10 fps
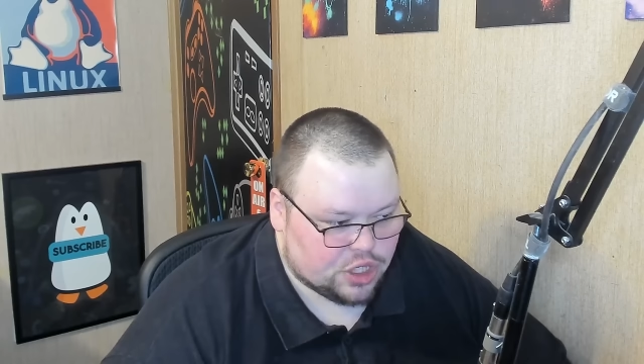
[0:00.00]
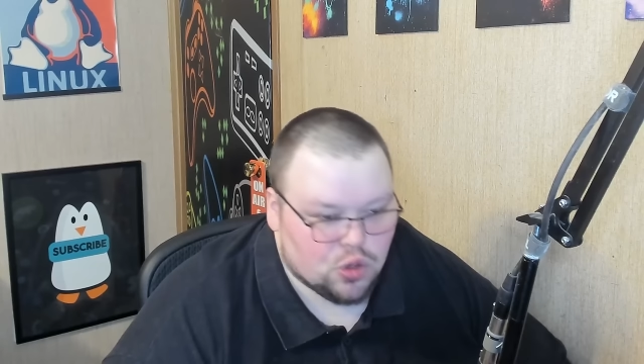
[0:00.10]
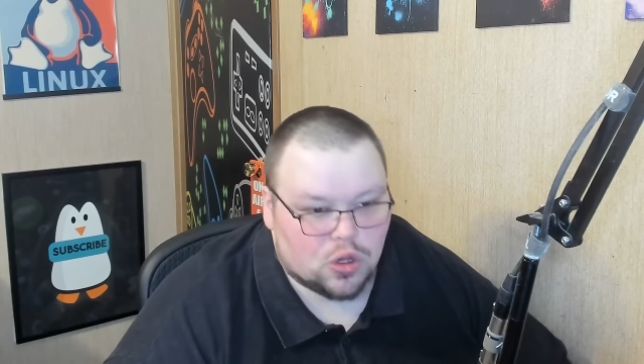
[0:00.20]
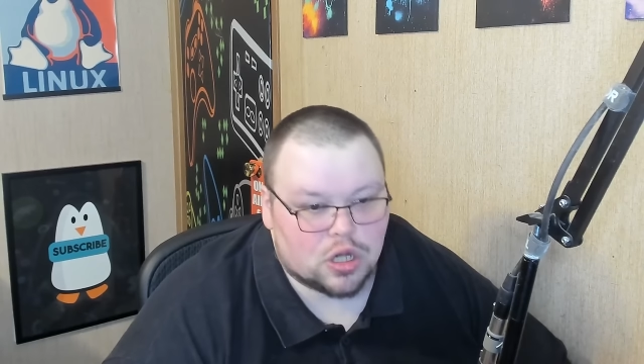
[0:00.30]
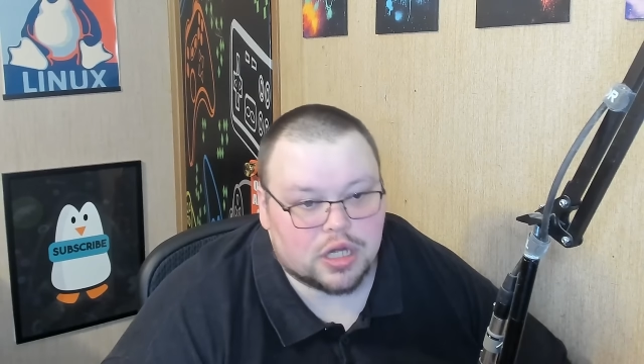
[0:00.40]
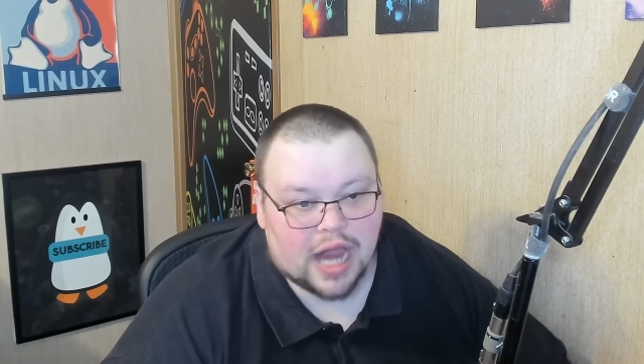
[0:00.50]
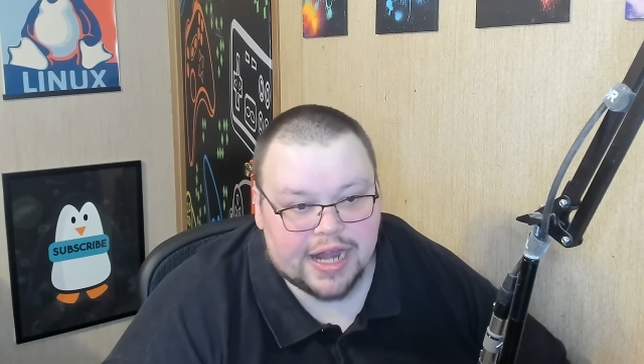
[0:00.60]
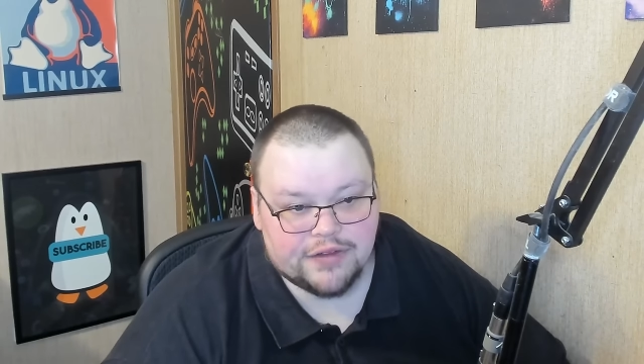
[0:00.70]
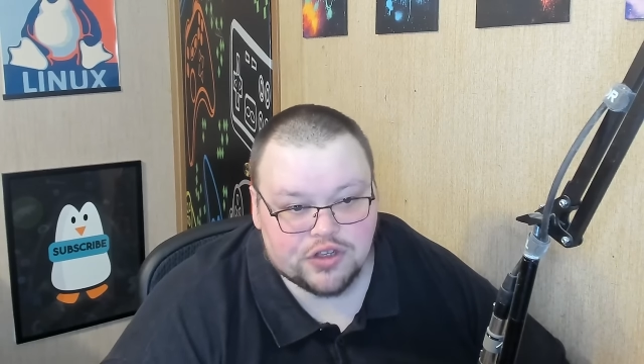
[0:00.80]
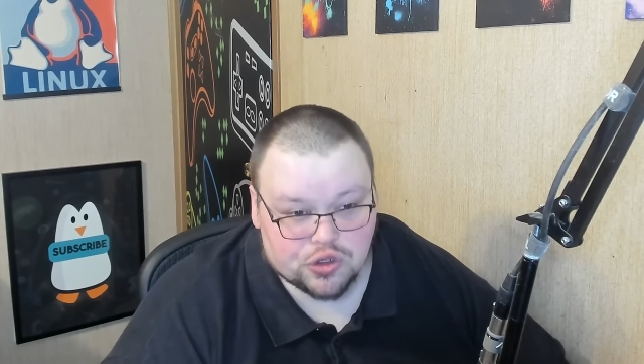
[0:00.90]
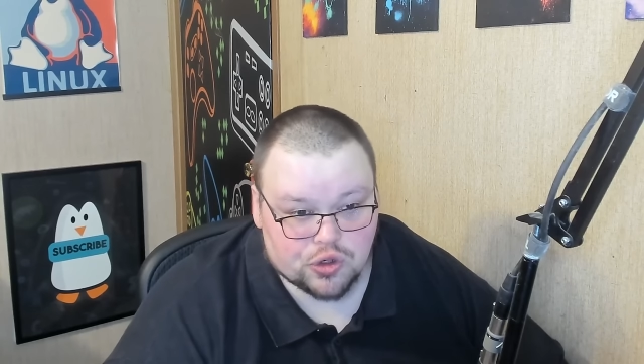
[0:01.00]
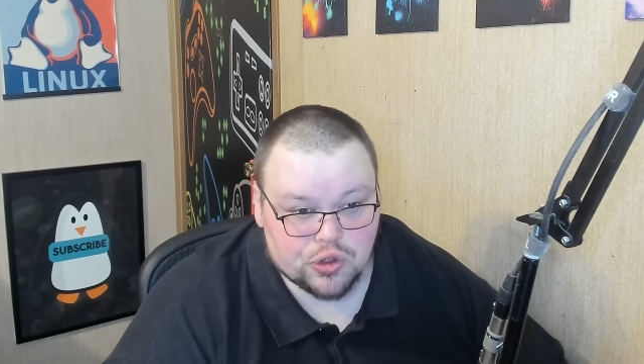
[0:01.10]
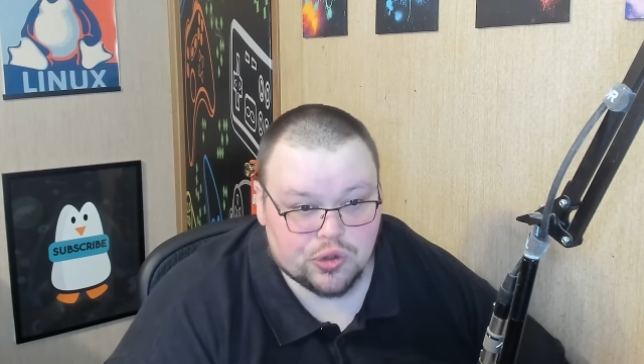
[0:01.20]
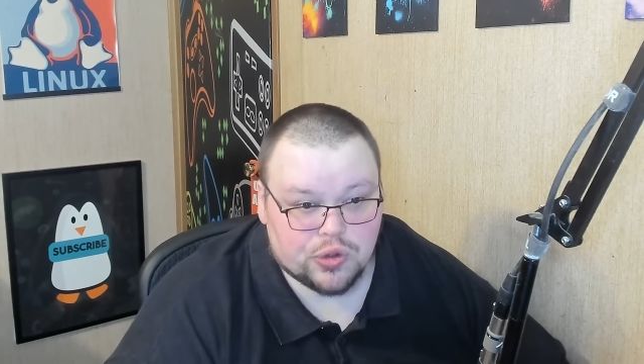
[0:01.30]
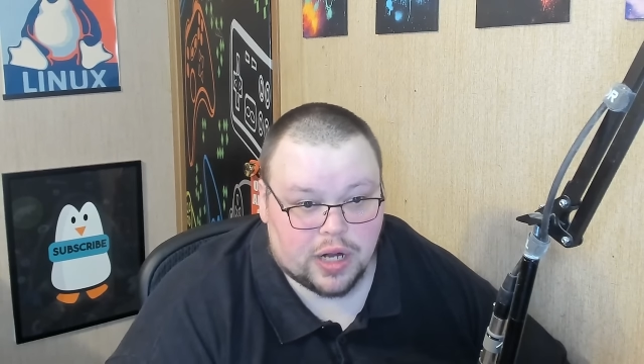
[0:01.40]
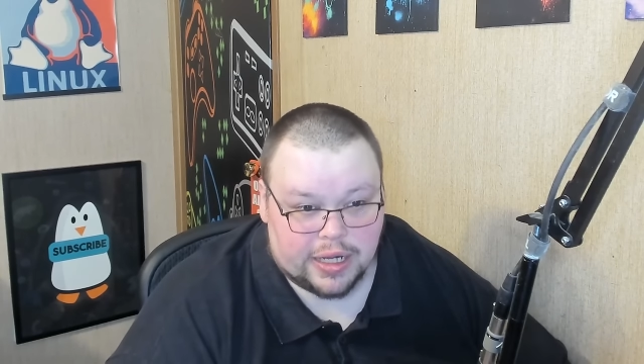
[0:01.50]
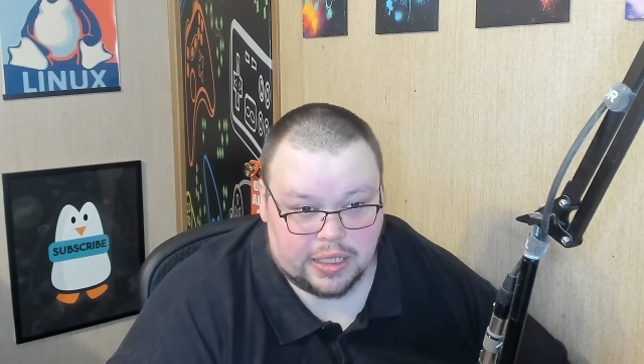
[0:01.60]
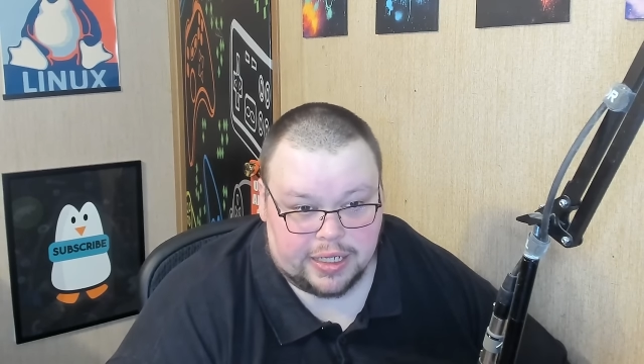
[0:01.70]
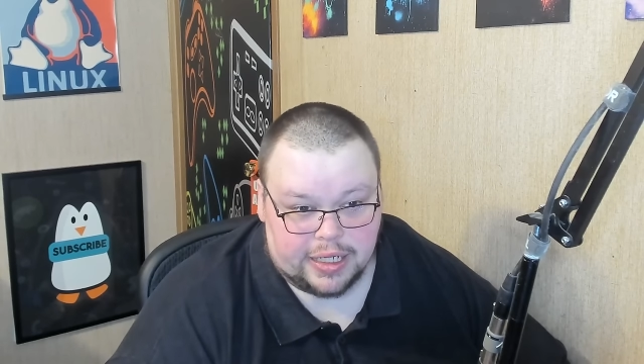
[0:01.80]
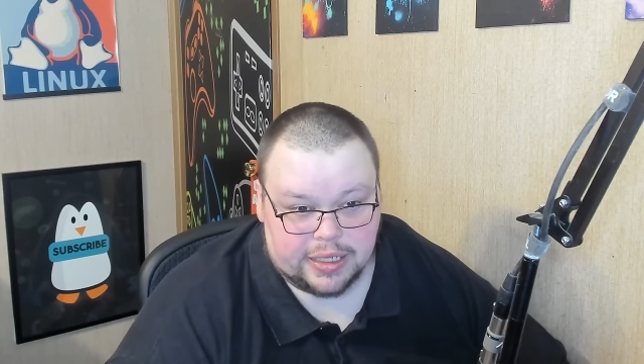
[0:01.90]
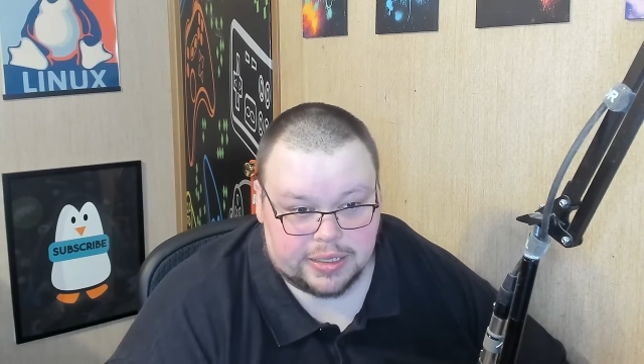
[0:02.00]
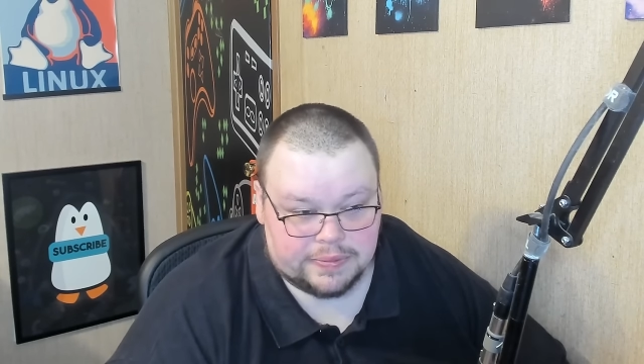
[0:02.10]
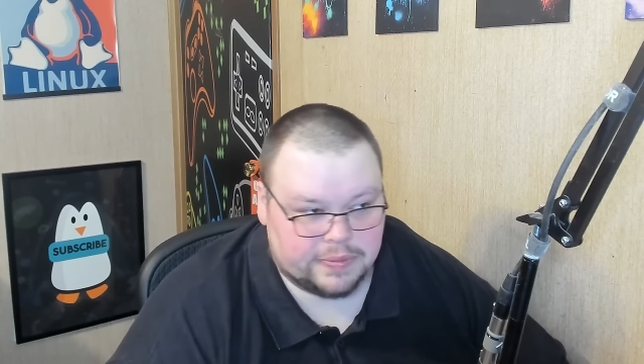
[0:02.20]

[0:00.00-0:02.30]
you were kind of screwed on Linux.